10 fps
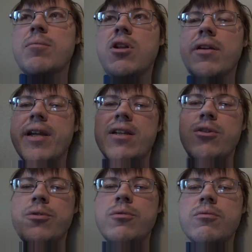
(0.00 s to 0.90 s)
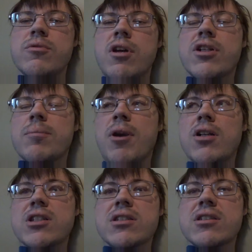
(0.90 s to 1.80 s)
belonging to Dr.
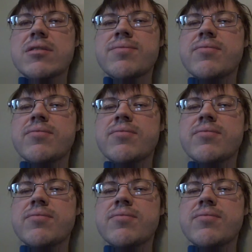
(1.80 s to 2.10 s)
Parsons.